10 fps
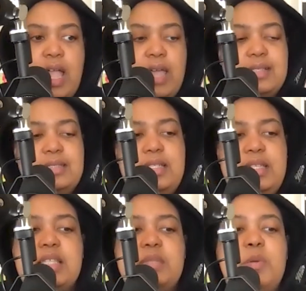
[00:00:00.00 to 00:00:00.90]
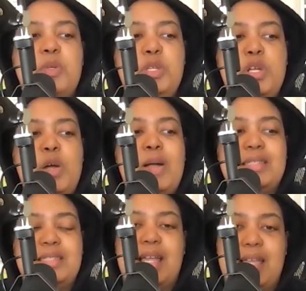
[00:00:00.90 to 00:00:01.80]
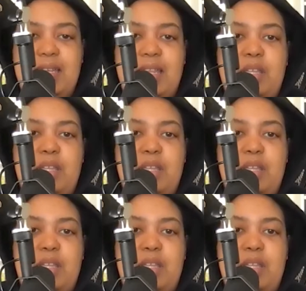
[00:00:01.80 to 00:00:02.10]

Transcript: And I said, yes, but when you go outside